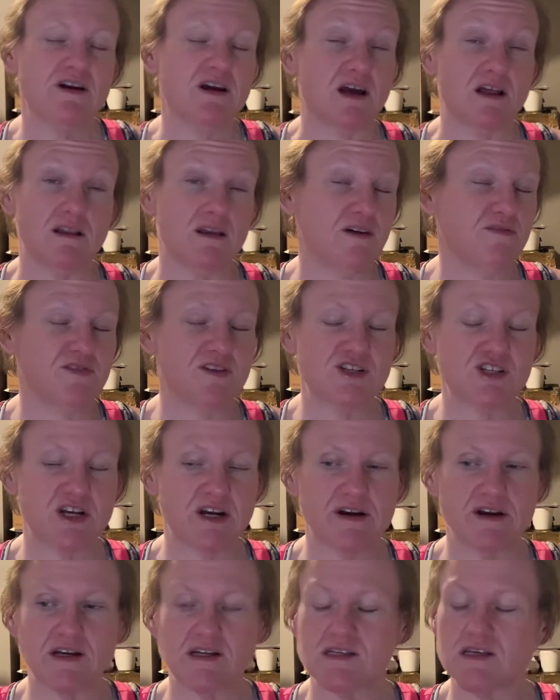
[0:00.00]
I love the
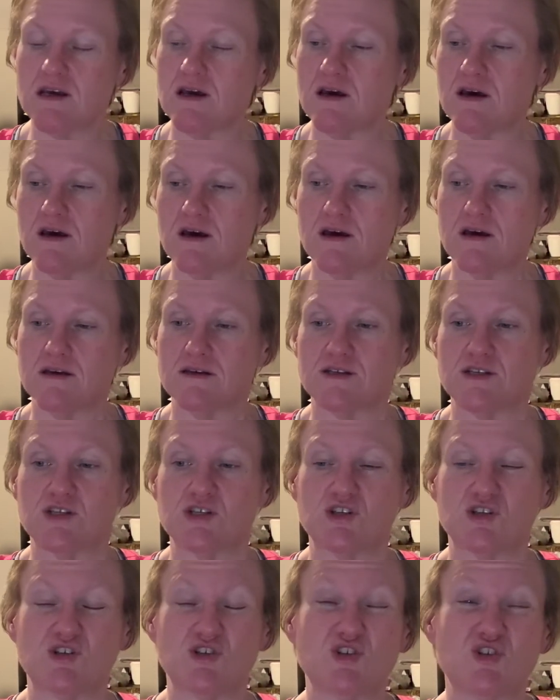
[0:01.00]
cherries.
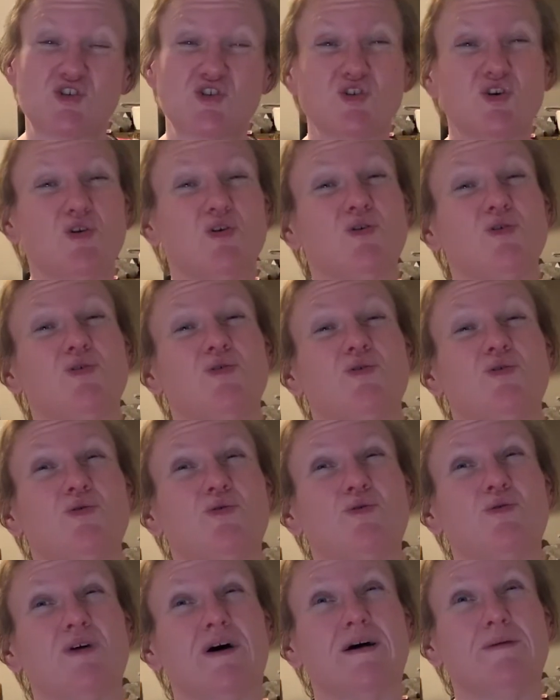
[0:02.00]

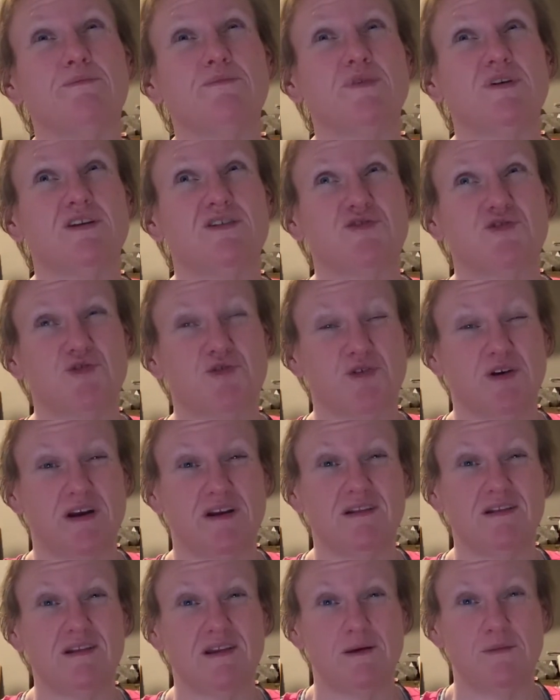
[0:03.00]
So I'm gonna try
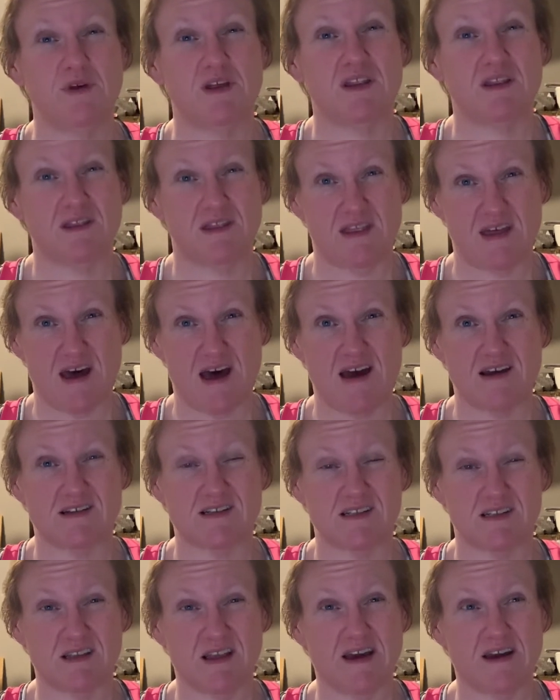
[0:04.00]
to limit that
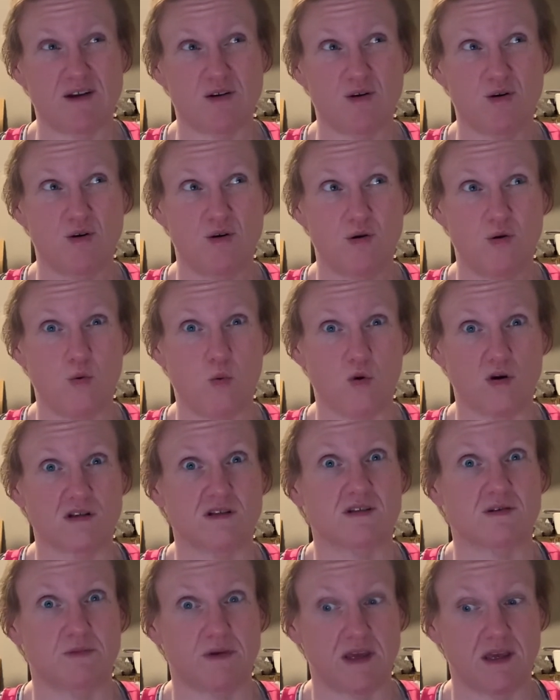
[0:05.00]
to like
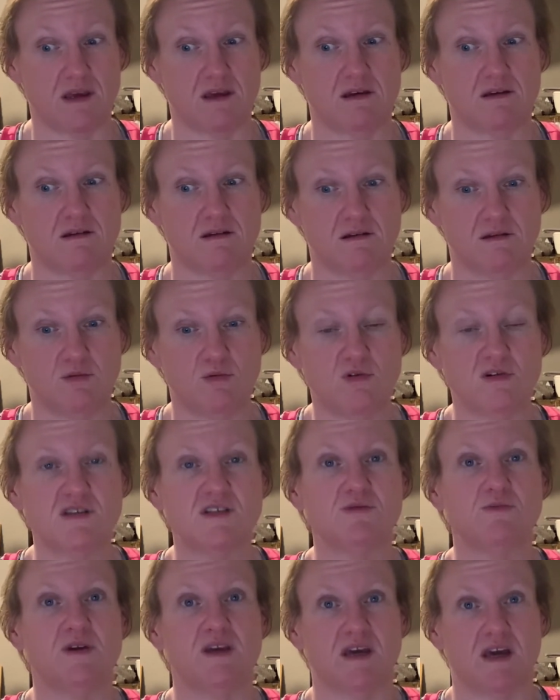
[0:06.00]
once a week.
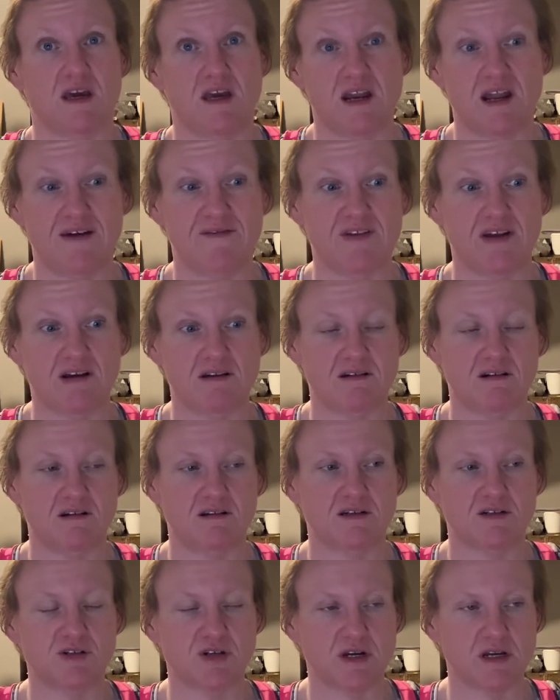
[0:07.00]
Once a week I can have an
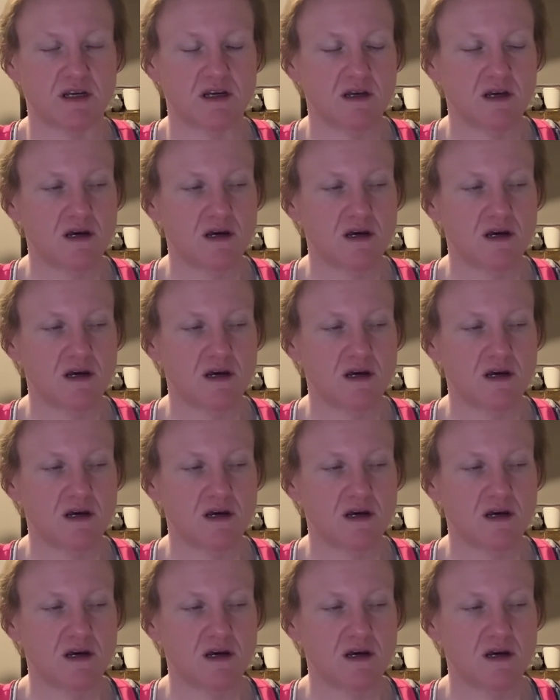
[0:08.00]
alcoholic drink.